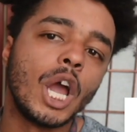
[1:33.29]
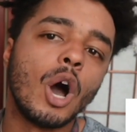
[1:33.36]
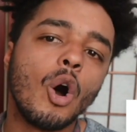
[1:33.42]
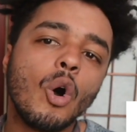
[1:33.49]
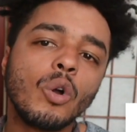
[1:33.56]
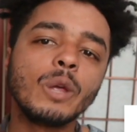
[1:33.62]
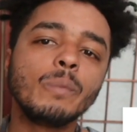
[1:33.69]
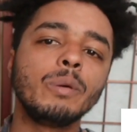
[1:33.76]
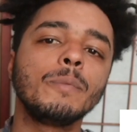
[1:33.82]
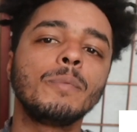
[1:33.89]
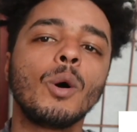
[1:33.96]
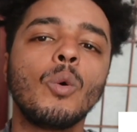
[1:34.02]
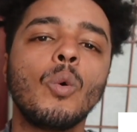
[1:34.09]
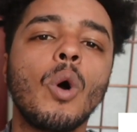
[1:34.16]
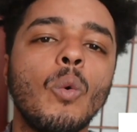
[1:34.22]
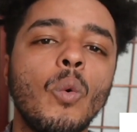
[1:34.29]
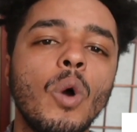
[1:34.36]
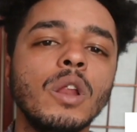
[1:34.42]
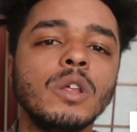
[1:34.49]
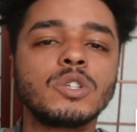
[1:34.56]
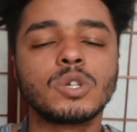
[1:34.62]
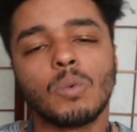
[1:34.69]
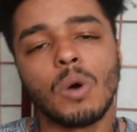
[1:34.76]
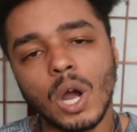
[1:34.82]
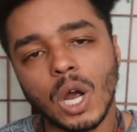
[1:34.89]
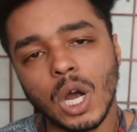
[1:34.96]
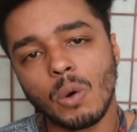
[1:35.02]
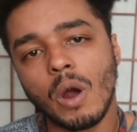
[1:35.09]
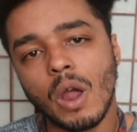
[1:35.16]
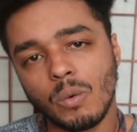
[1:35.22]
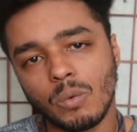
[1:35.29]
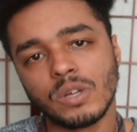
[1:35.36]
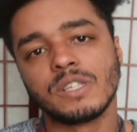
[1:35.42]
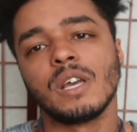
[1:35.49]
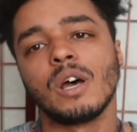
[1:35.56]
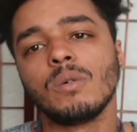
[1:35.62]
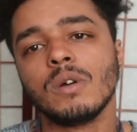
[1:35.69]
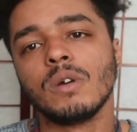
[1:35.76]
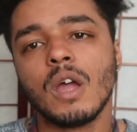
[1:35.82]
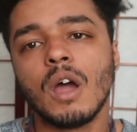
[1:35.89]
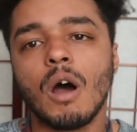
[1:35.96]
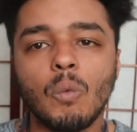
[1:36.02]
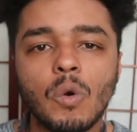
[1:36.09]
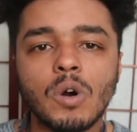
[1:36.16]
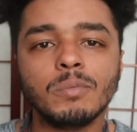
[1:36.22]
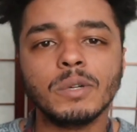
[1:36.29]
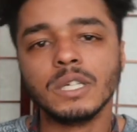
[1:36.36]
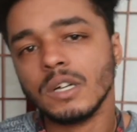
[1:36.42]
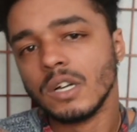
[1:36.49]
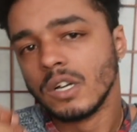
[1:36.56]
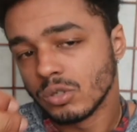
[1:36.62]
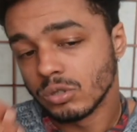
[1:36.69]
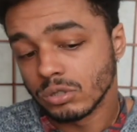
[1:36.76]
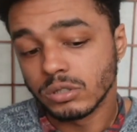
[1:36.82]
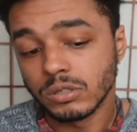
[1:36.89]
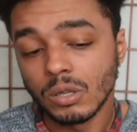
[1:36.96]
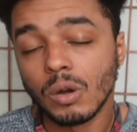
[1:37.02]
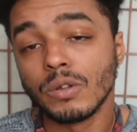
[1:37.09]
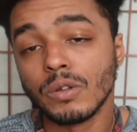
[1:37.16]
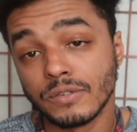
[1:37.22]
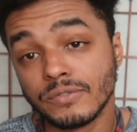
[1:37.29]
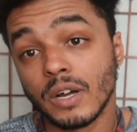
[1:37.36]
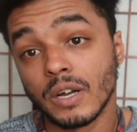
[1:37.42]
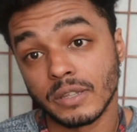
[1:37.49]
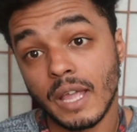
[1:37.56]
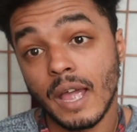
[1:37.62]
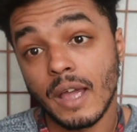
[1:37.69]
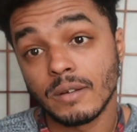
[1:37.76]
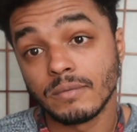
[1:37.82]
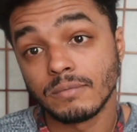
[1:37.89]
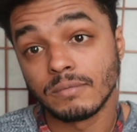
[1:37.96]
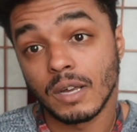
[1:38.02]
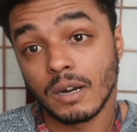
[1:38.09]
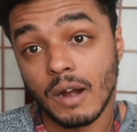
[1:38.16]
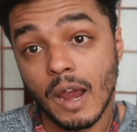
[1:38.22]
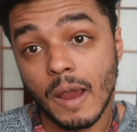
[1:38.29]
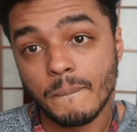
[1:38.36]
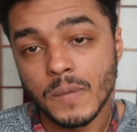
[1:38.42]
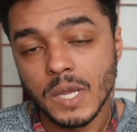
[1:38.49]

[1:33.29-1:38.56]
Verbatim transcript: Only people who are willing to walk away would tell a woman to slow the fuck down. All right.